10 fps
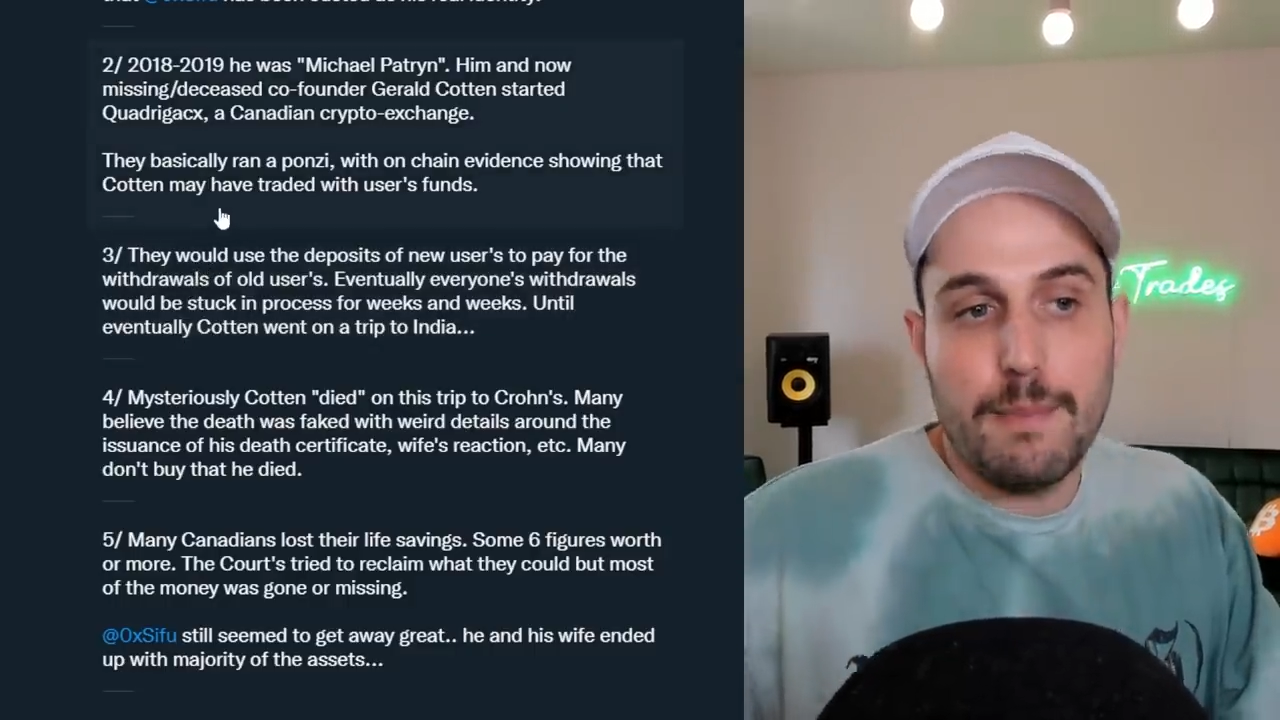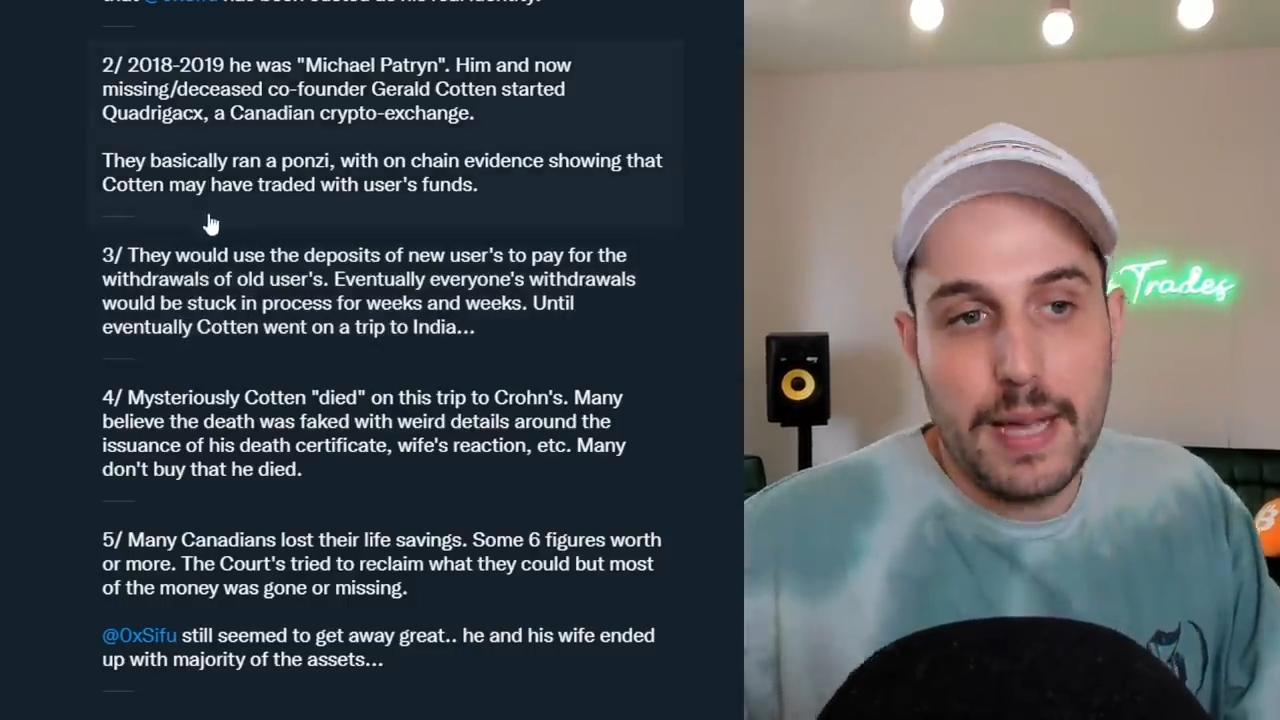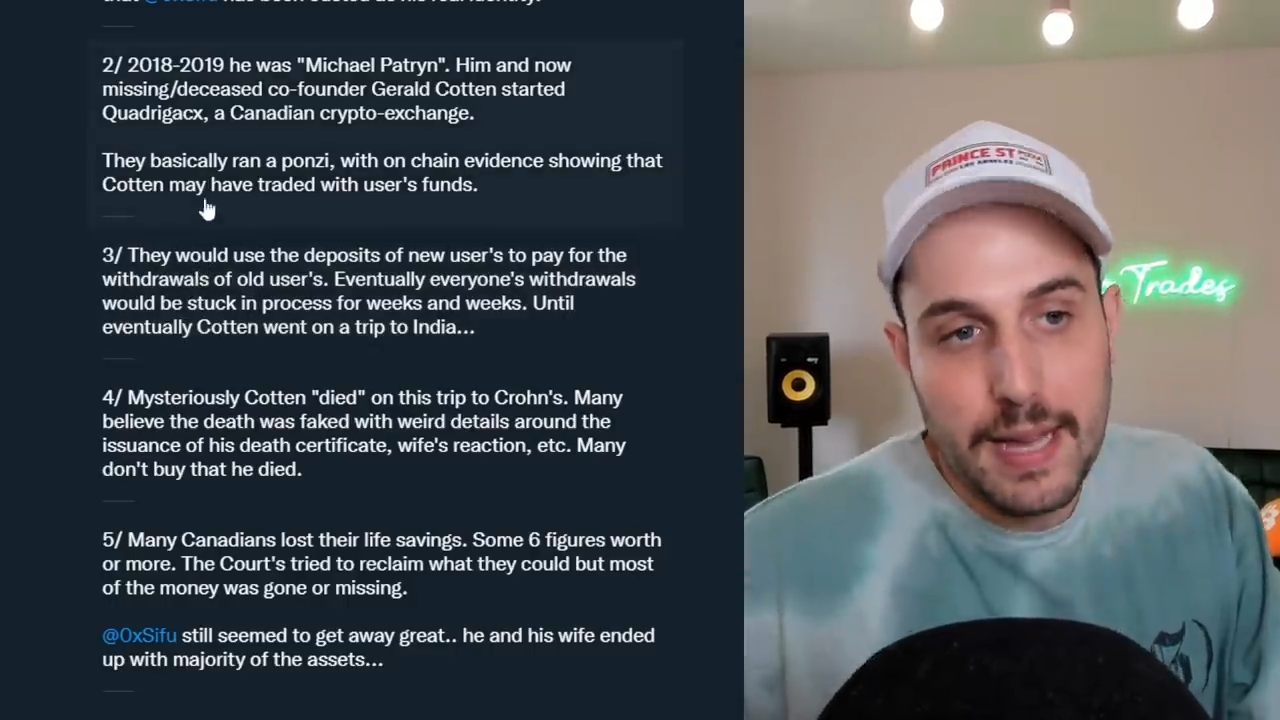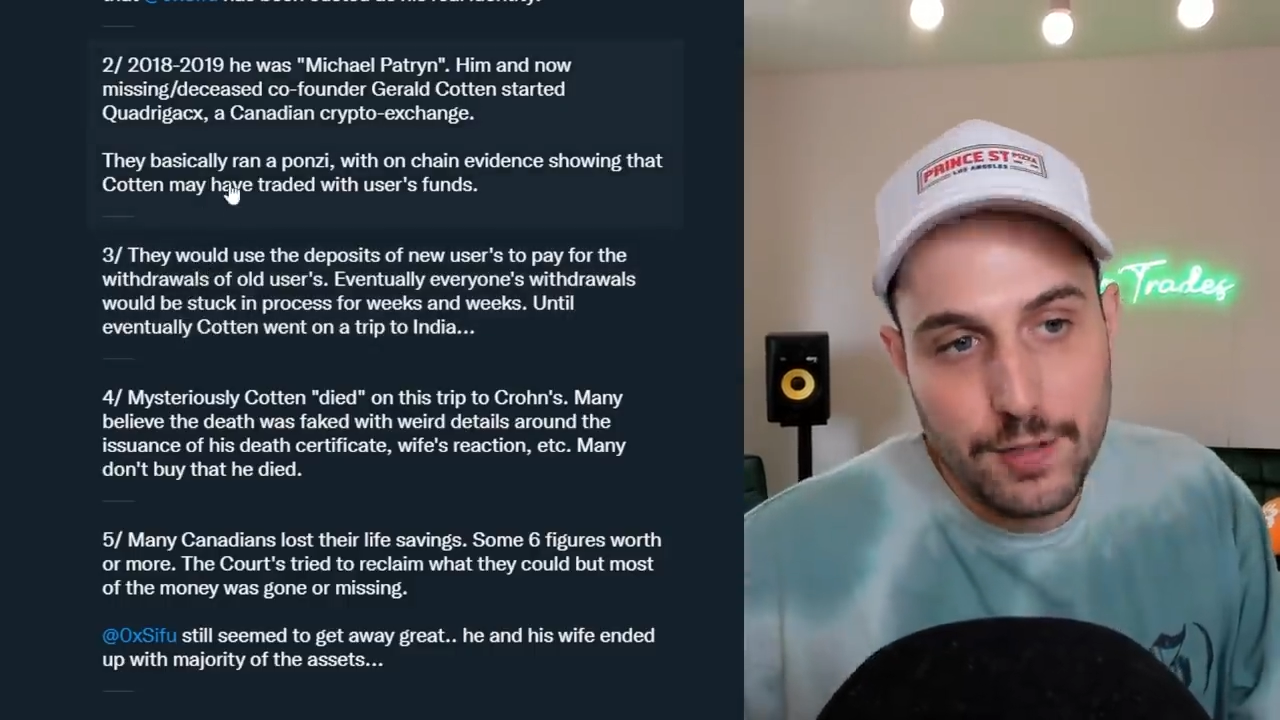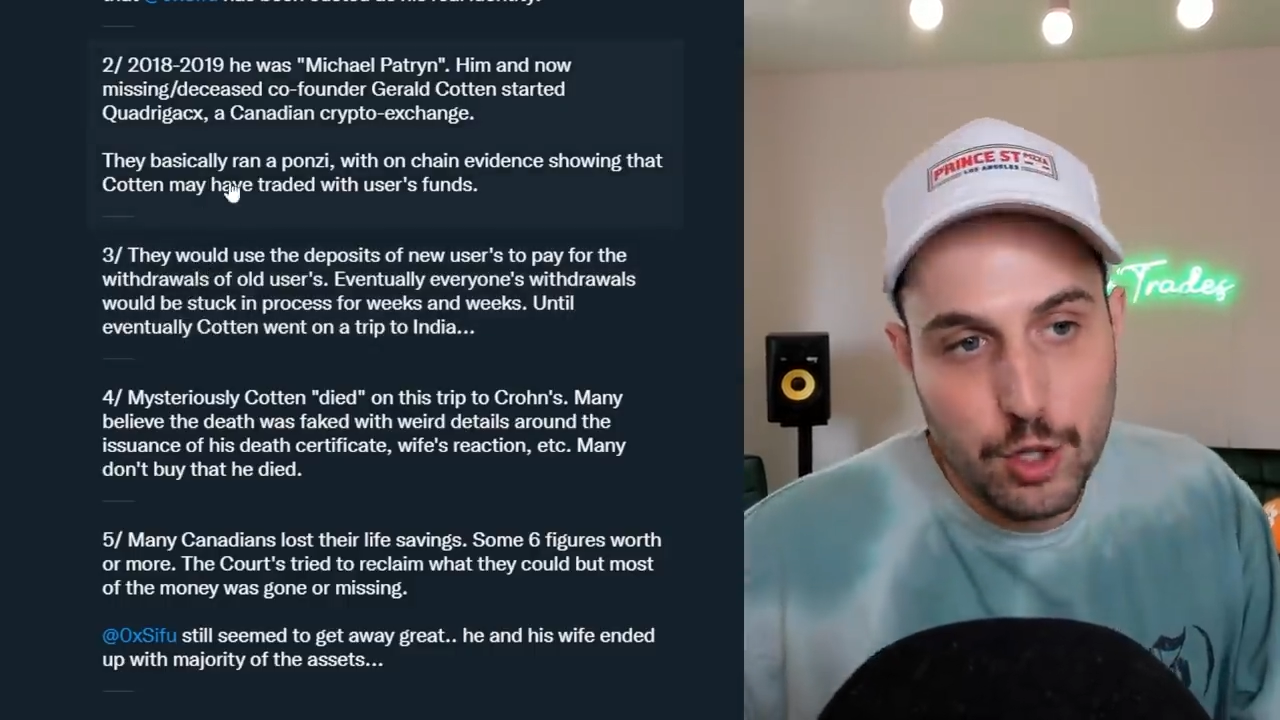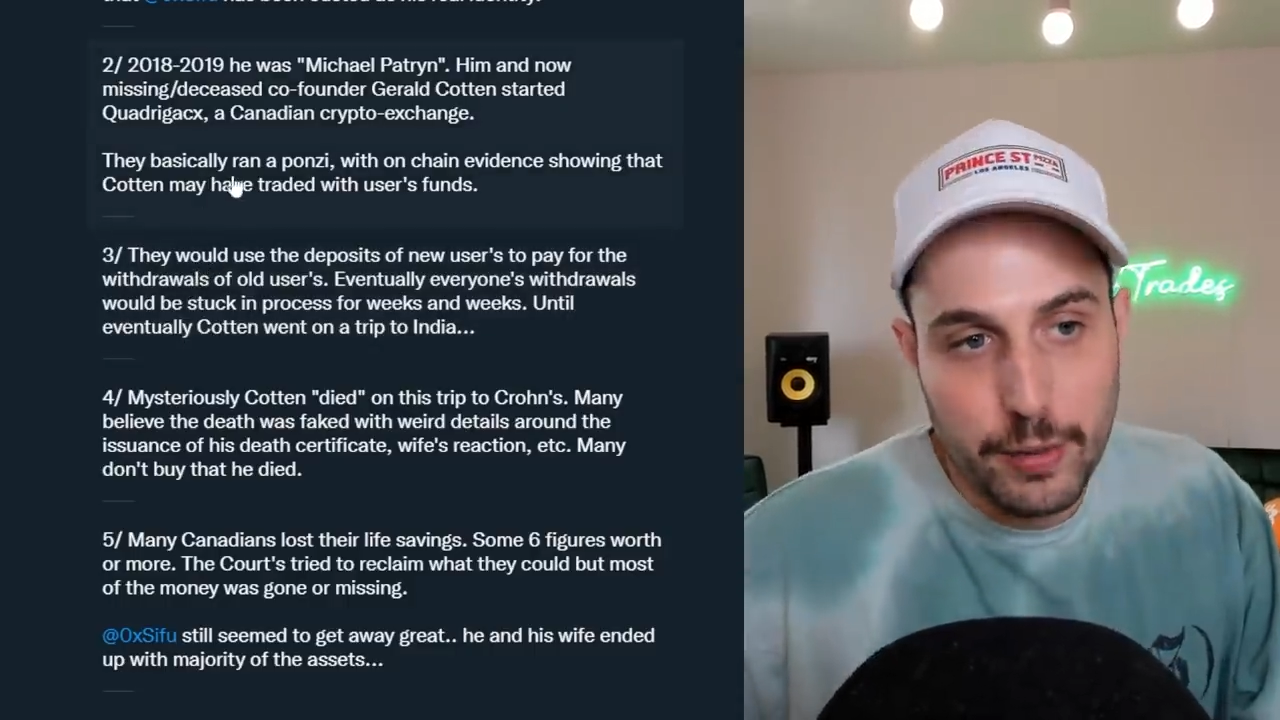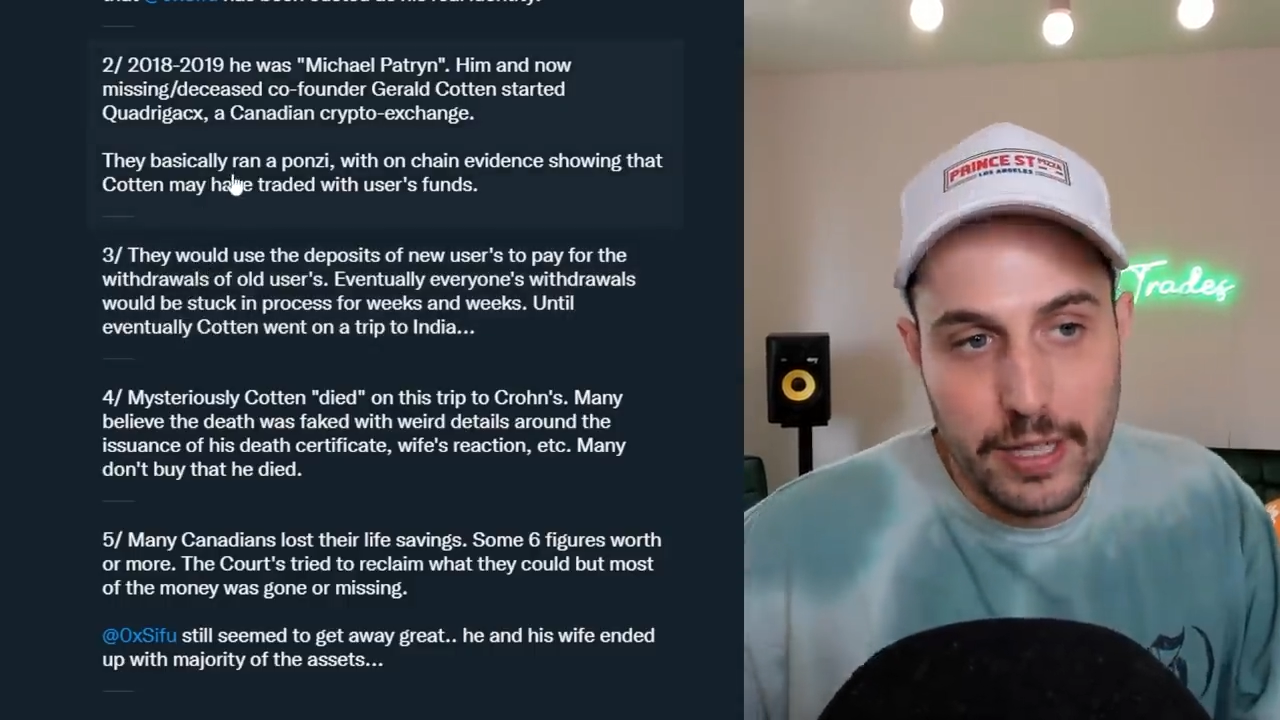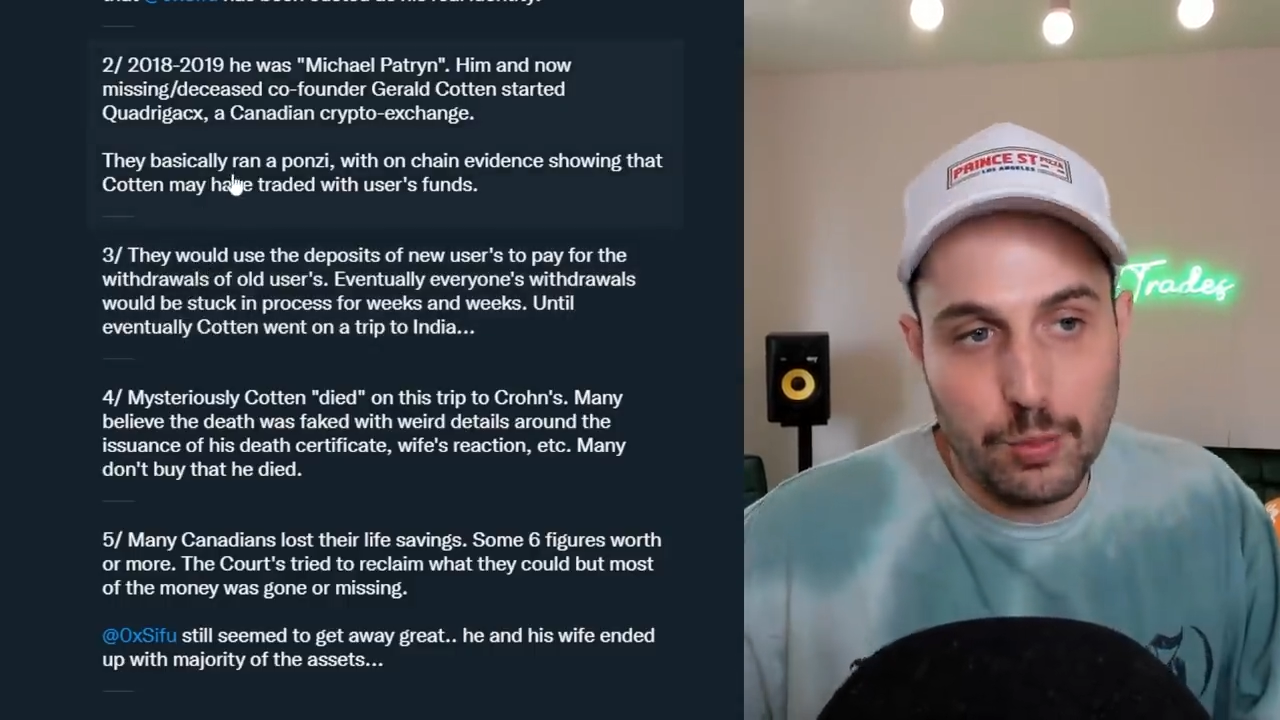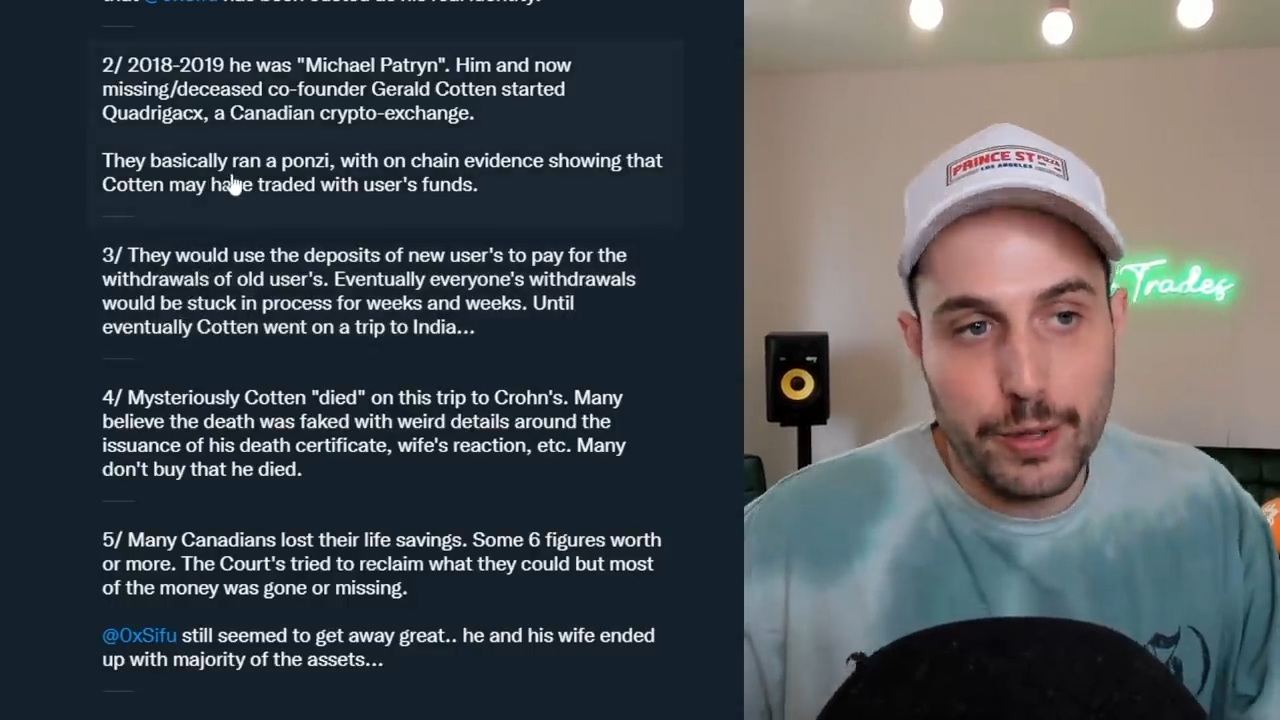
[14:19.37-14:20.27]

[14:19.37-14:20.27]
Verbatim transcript: may have traded